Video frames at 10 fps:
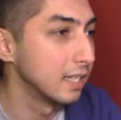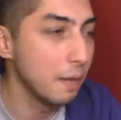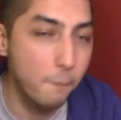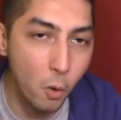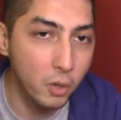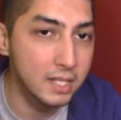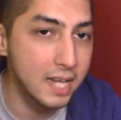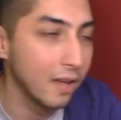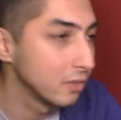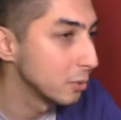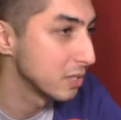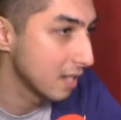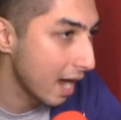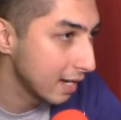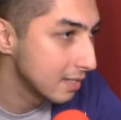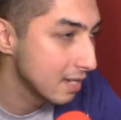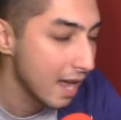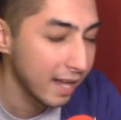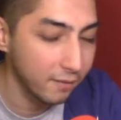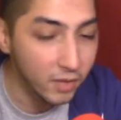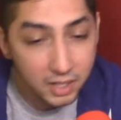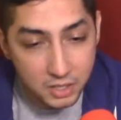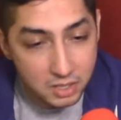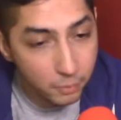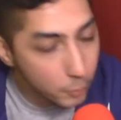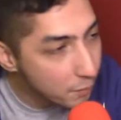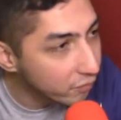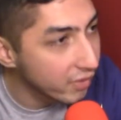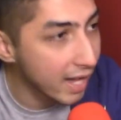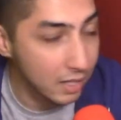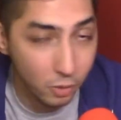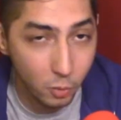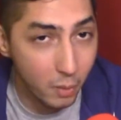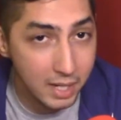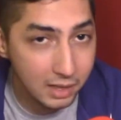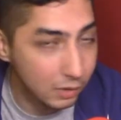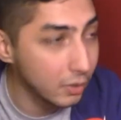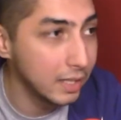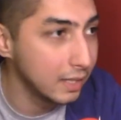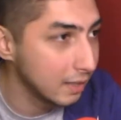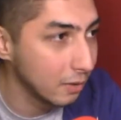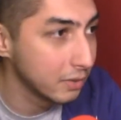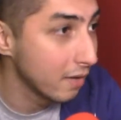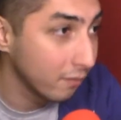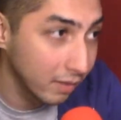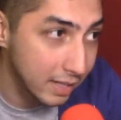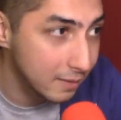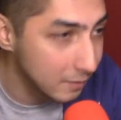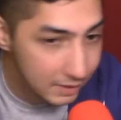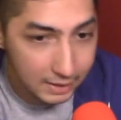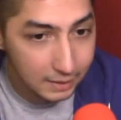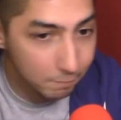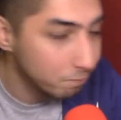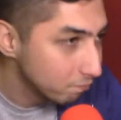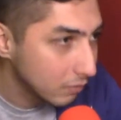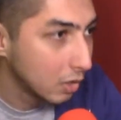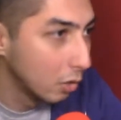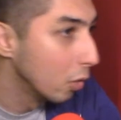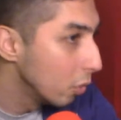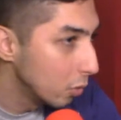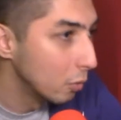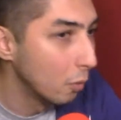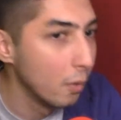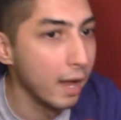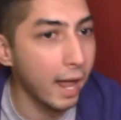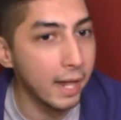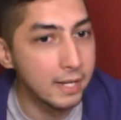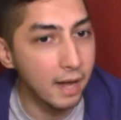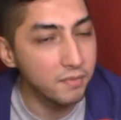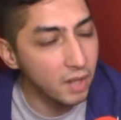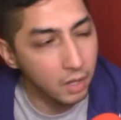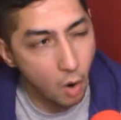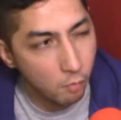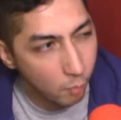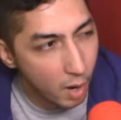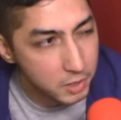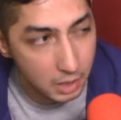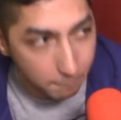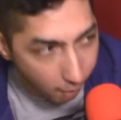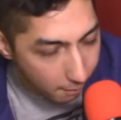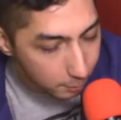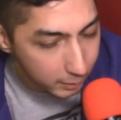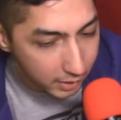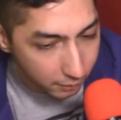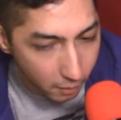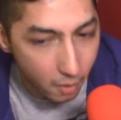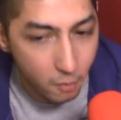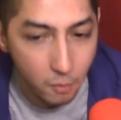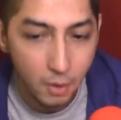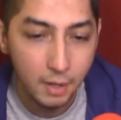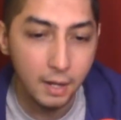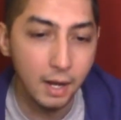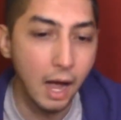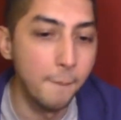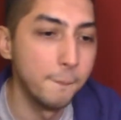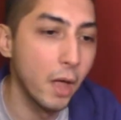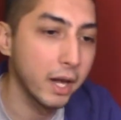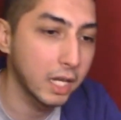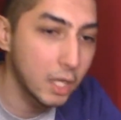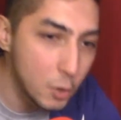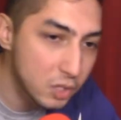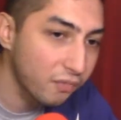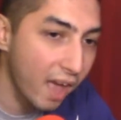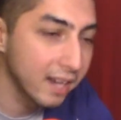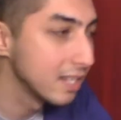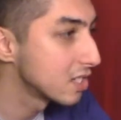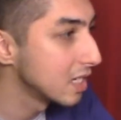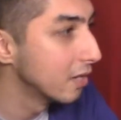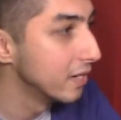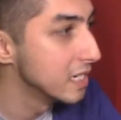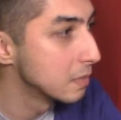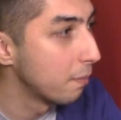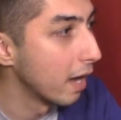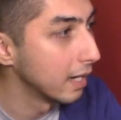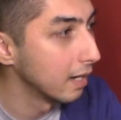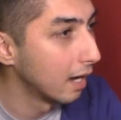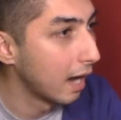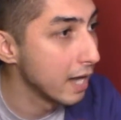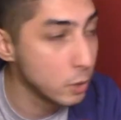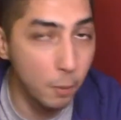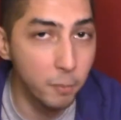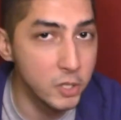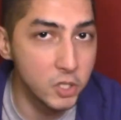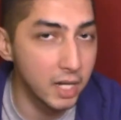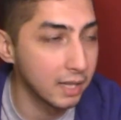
They broke it down to a science. And I feel like there's still room for that. Quake 3, definitely grew. And I feel like Overwatch can probably grow. I'm not a huge fan of the series, but I do appreciate it.